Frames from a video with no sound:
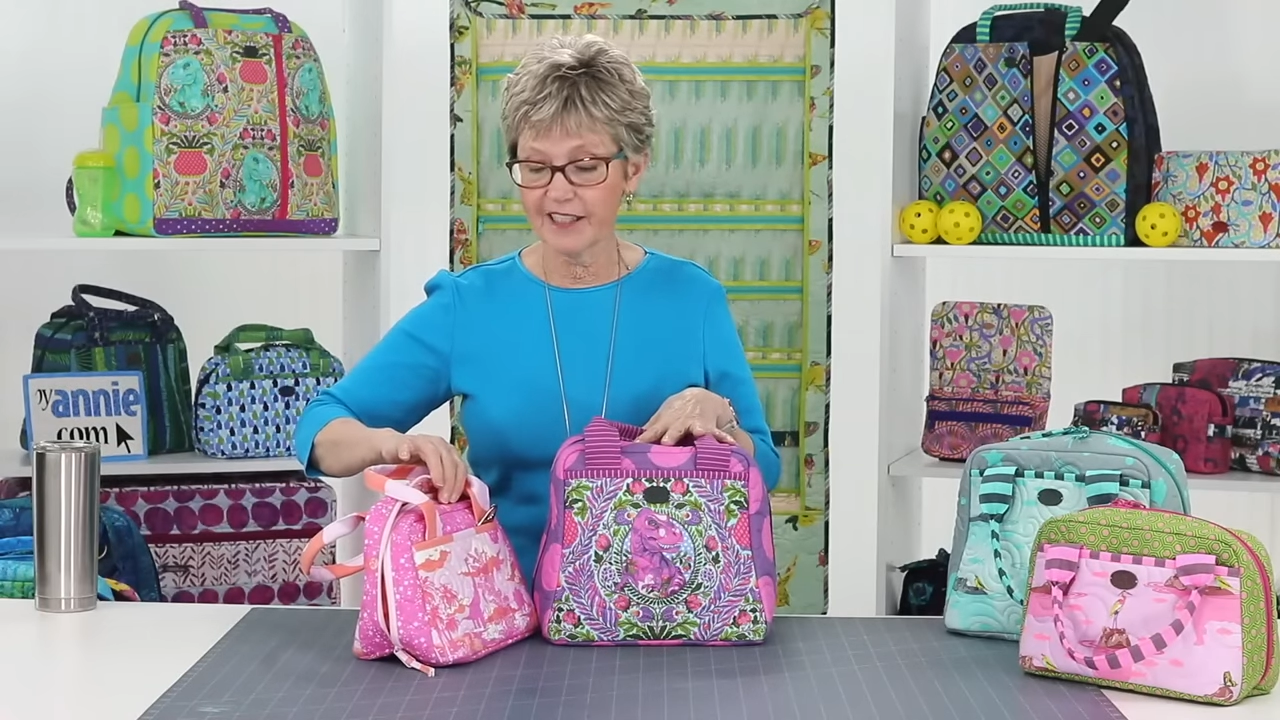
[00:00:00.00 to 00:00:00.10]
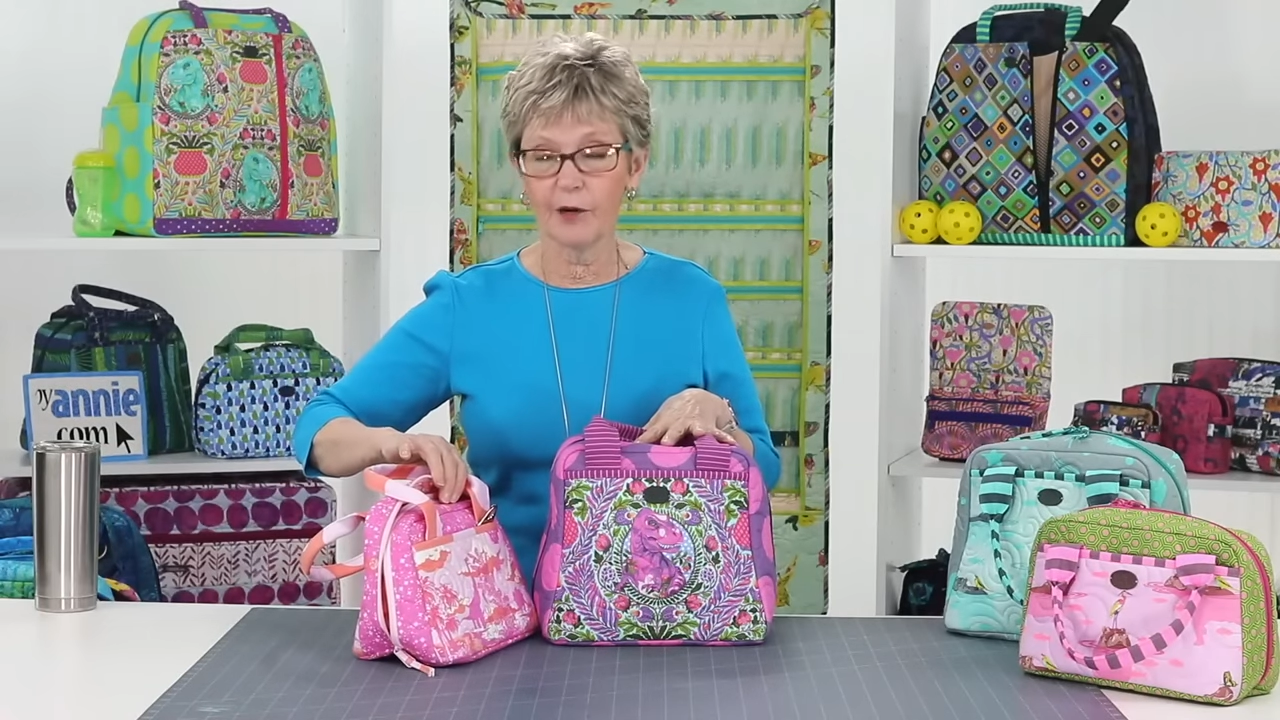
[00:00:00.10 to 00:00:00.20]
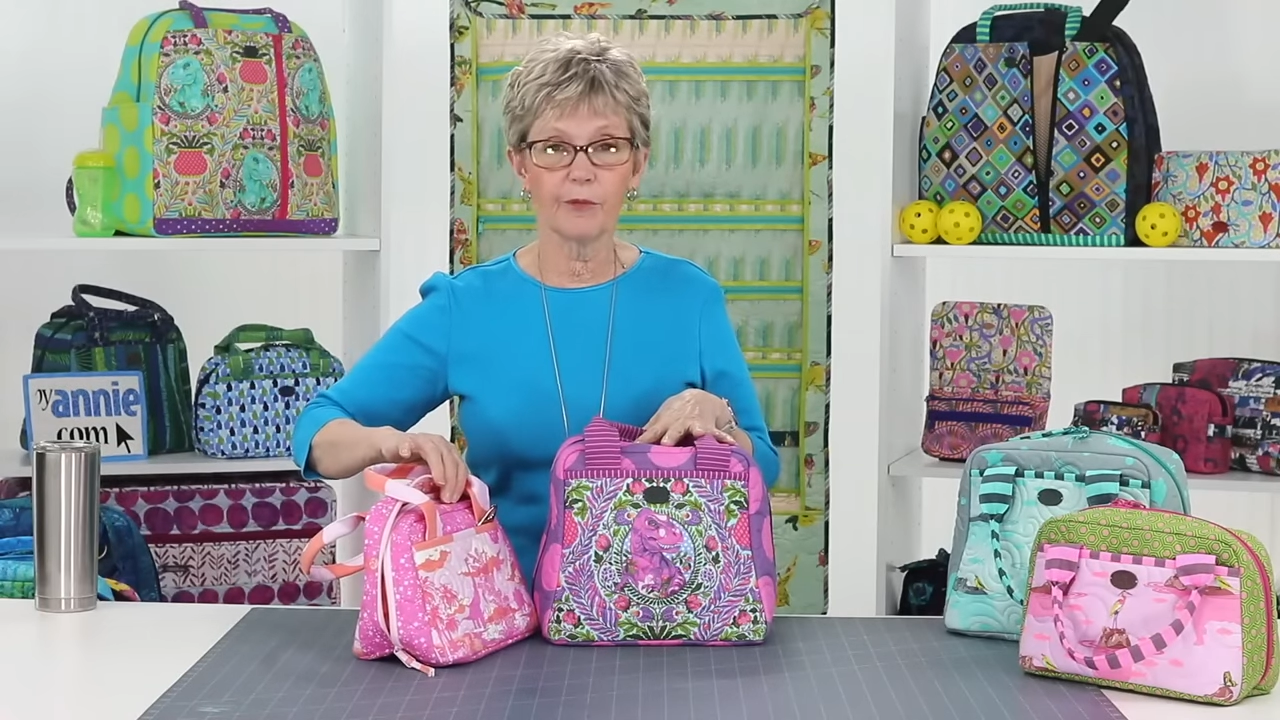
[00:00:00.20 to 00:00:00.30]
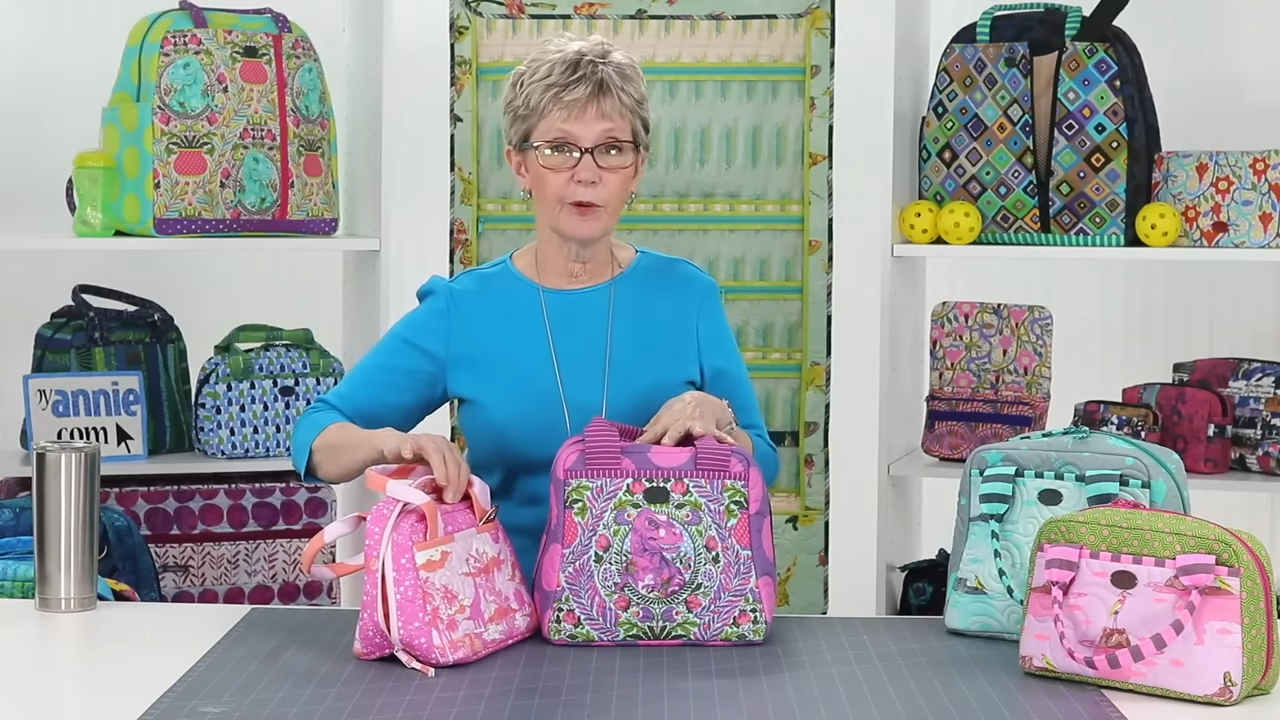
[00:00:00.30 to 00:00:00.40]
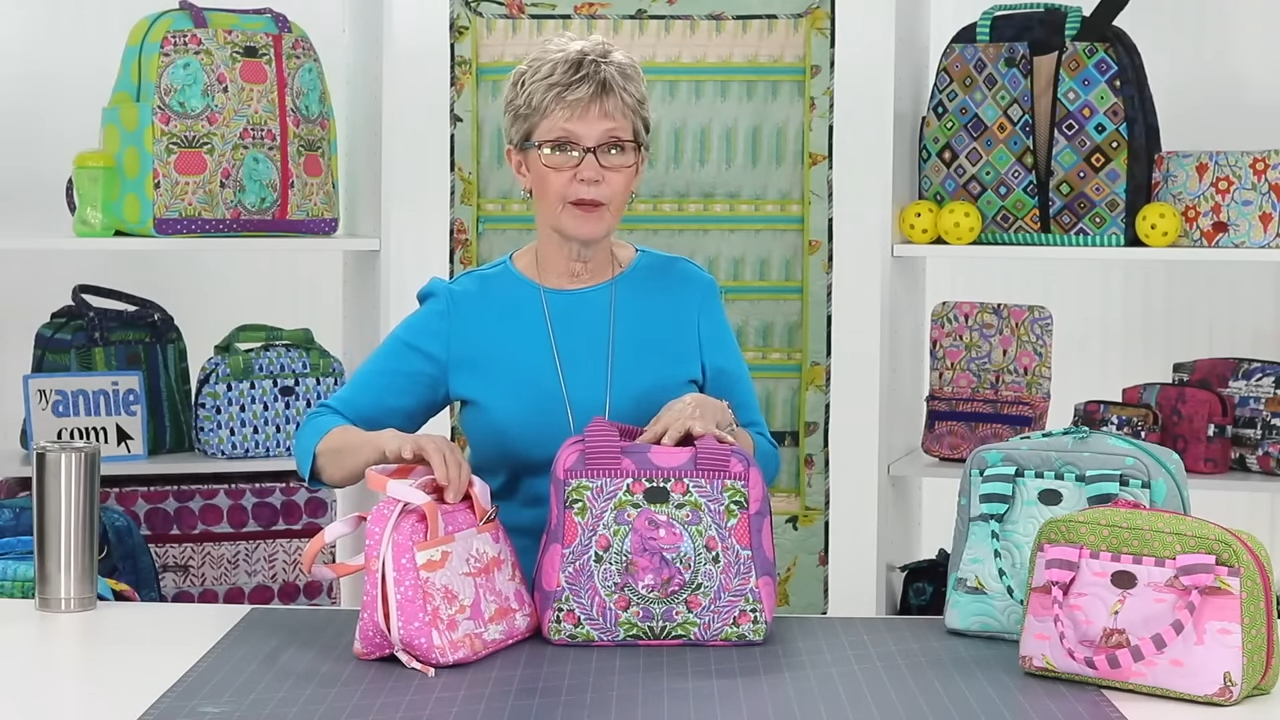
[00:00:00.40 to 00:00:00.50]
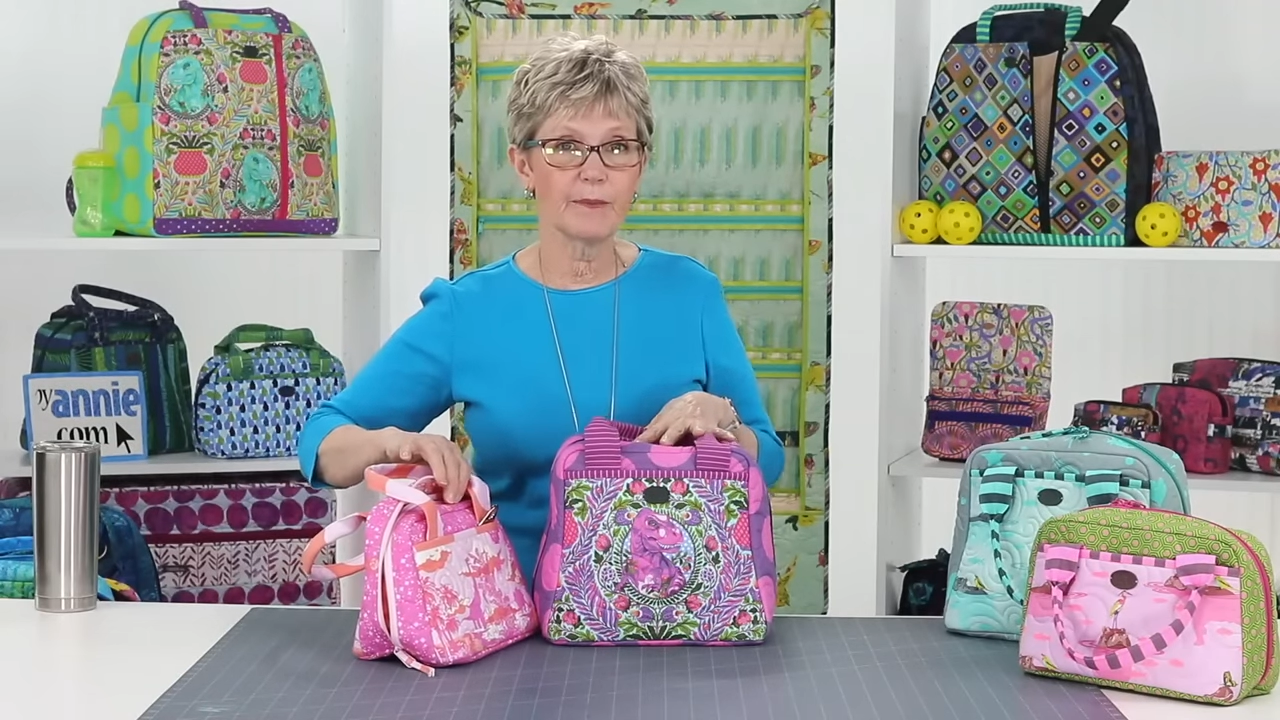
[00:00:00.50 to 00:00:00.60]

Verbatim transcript: yet roomy